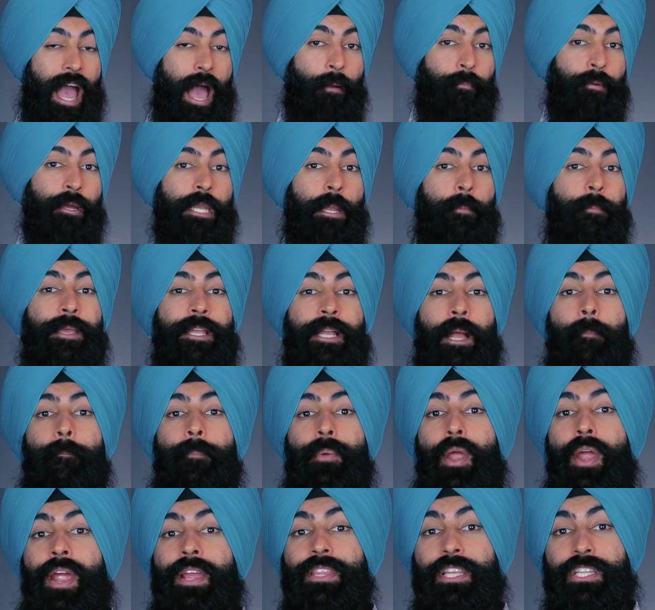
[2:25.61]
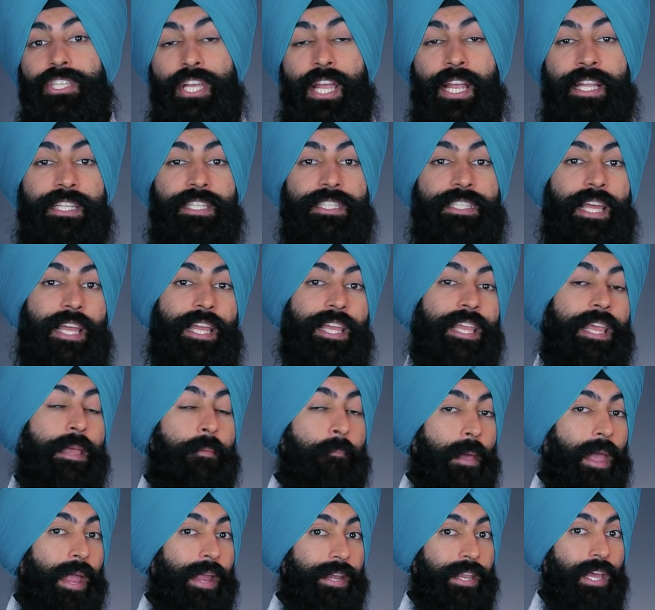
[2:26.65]
I'm going to be comparing the changes that he
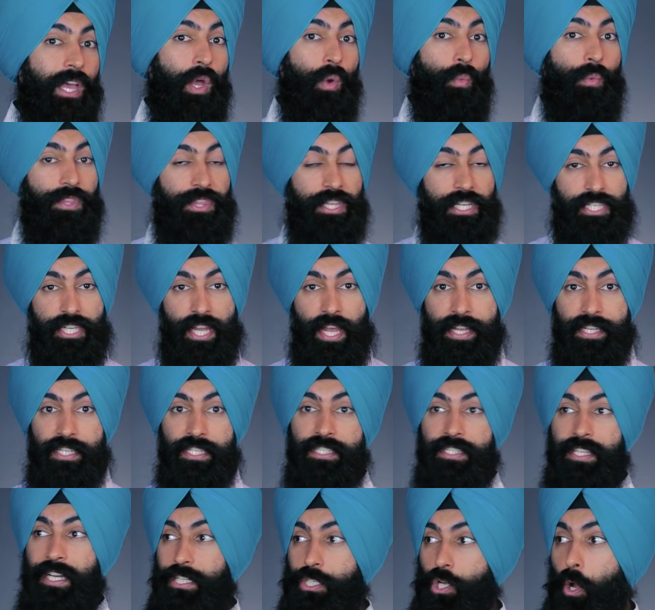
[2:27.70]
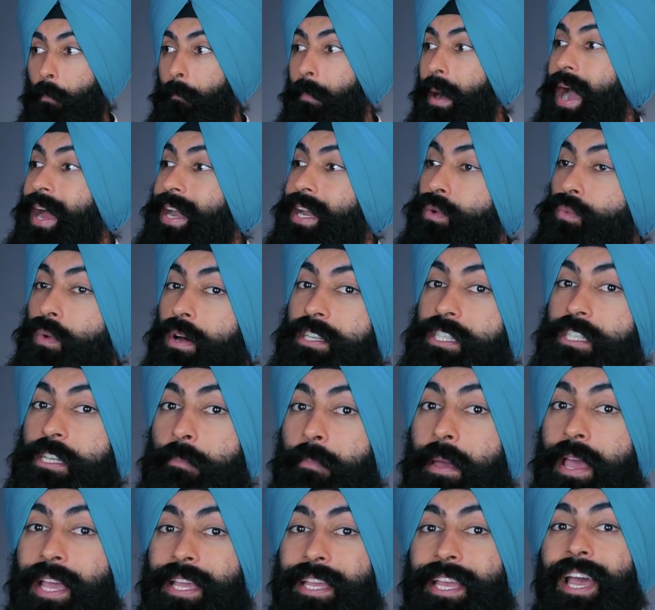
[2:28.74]
made with the changes that Joe Biden wants to
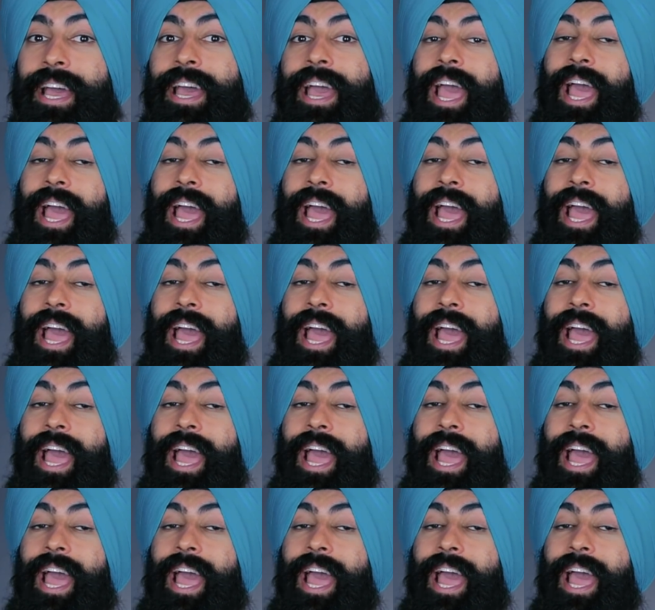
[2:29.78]
make,